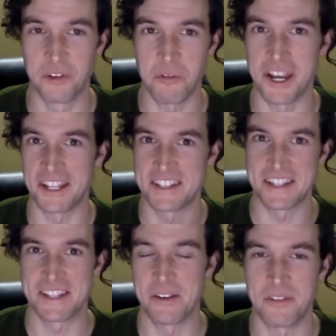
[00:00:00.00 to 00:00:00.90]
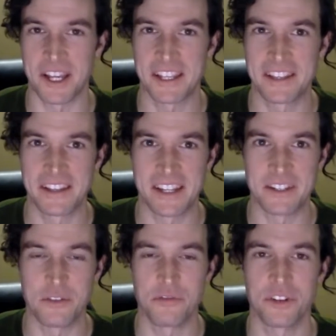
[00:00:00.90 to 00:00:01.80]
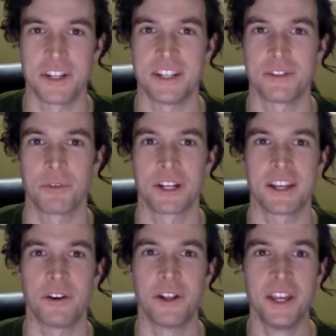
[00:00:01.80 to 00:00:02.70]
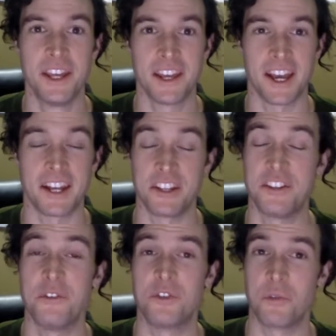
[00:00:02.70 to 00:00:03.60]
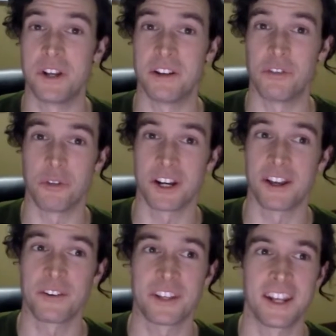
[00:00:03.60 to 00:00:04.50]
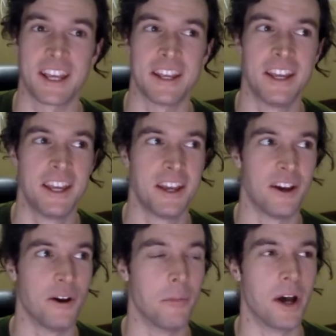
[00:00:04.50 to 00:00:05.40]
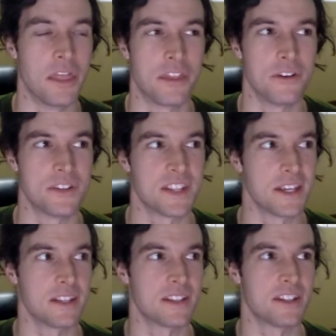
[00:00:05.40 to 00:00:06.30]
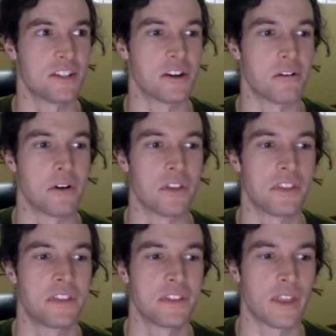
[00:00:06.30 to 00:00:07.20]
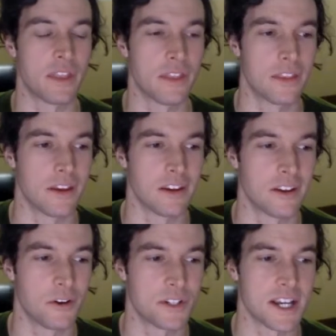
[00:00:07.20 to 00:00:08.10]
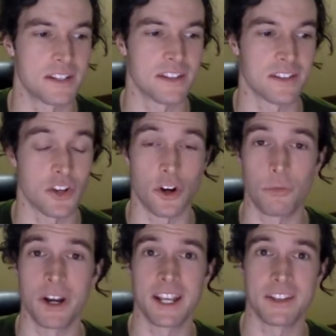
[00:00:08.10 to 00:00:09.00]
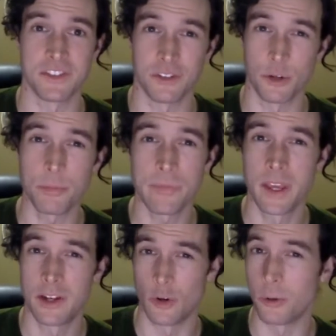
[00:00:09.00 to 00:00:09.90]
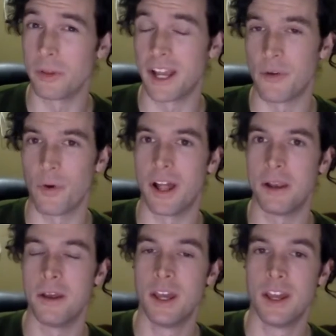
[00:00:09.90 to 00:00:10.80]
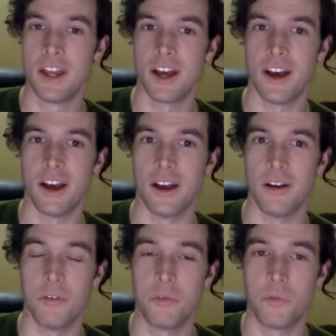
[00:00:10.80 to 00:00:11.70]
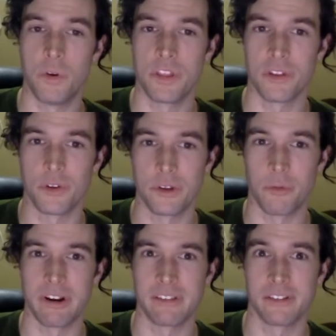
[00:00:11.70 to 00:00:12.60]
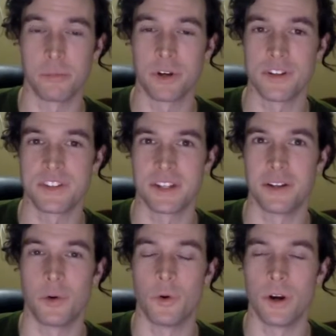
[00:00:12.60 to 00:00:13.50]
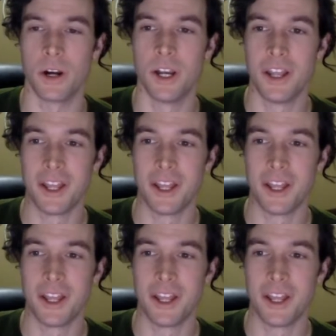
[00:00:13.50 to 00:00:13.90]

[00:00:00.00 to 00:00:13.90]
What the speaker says: rating system I do for each workout. I had a huge win of a workout tonight. On Thursdays in general, the coach has us all running as a group. Normally I run with only one other person, or